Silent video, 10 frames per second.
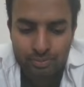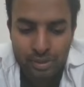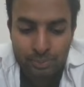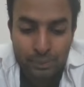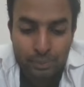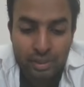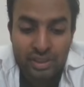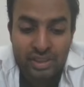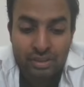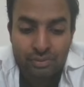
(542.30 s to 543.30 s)
the people are
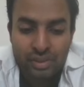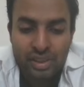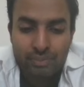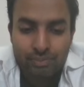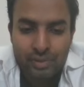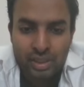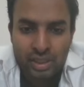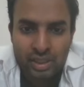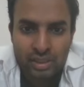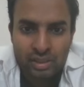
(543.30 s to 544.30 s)
suffering,
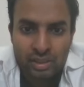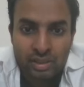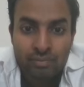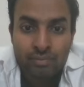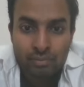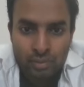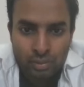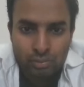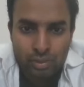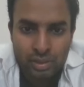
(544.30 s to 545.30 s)
and
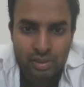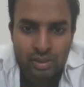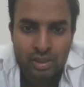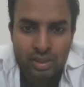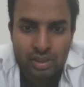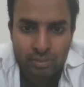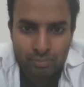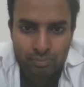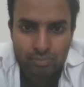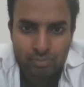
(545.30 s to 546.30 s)
with the
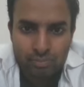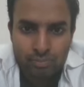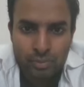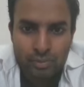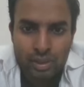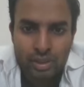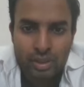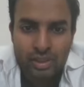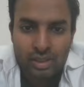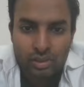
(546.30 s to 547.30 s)

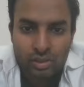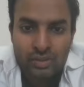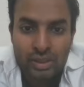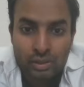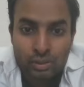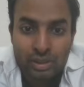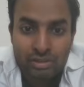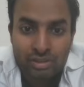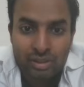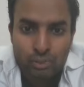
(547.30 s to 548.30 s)
destruction of the Nord
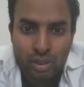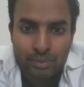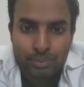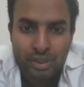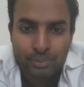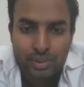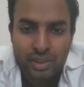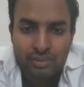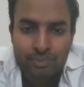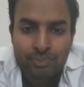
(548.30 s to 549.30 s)
Stream 1
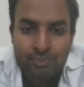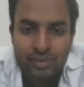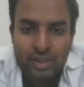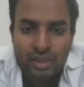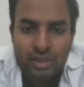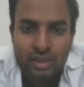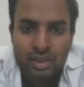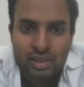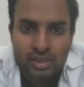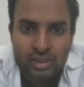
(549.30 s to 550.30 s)
pipeline,
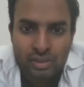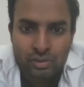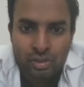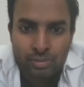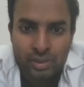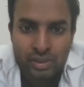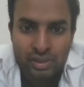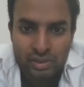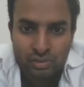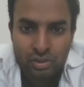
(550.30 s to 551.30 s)

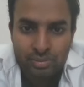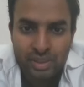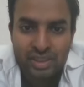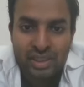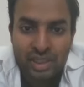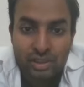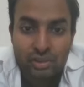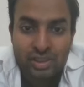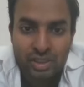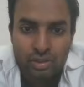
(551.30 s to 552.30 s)
Germany's energy
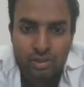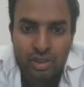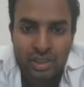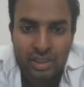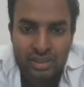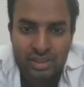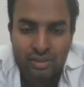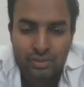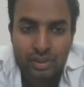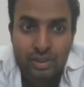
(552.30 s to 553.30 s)
security has
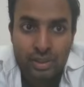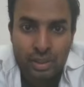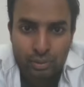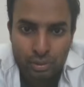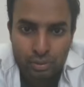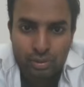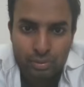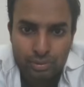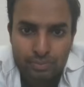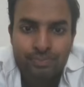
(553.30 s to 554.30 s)
suffered.
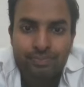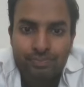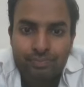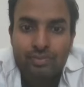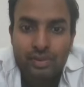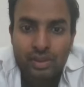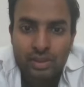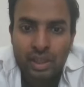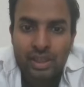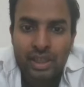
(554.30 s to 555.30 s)
Although
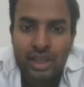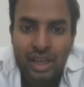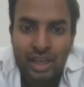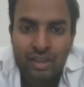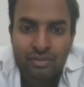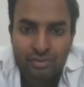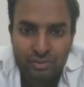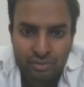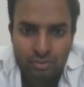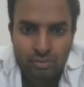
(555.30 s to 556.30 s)
they have
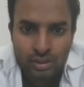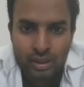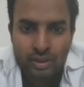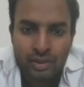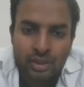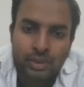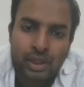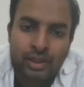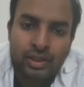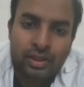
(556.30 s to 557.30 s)
developed
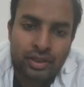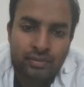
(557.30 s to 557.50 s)
other